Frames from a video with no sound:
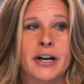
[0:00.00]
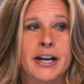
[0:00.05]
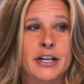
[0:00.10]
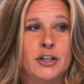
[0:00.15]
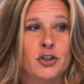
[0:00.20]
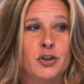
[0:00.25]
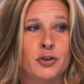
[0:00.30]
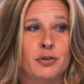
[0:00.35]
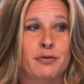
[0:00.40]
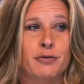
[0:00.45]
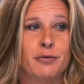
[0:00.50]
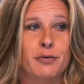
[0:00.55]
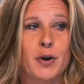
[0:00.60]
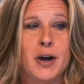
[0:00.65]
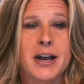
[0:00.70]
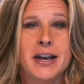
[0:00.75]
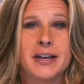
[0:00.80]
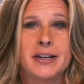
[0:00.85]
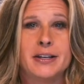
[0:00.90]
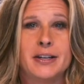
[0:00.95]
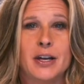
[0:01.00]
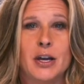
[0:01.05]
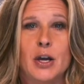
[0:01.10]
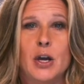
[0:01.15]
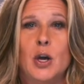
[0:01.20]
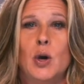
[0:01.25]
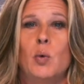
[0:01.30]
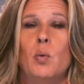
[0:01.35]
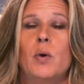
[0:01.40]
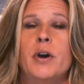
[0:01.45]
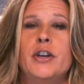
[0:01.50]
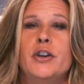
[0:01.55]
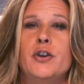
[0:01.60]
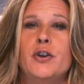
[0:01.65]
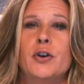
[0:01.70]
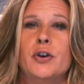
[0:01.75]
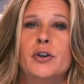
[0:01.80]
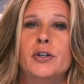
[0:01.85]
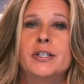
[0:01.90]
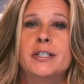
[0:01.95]
It's your friend when
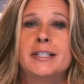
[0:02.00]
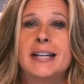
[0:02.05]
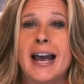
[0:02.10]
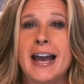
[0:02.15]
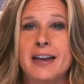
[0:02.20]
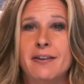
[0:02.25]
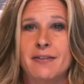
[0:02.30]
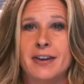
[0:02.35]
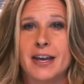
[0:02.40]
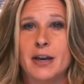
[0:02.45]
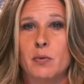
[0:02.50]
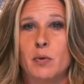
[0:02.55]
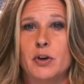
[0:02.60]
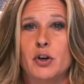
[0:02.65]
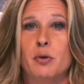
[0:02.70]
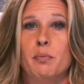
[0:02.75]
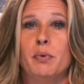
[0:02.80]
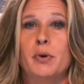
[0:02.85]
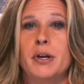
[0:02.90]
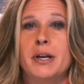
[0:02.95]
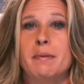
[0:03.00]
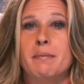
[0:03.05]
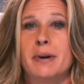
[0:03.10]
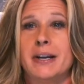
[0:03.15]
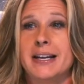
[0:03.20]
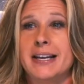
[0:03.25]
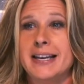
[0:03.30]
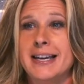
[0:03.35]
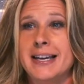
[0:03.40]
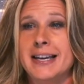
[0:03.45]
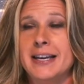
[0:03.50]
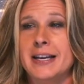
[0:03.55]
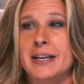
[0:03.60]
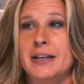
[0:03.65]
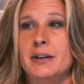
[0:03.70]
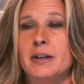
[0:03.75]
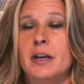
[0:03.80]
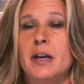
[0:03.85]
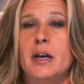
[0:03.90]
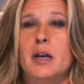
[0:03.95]
you're saving, when you're putting money
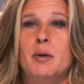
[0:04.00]
in,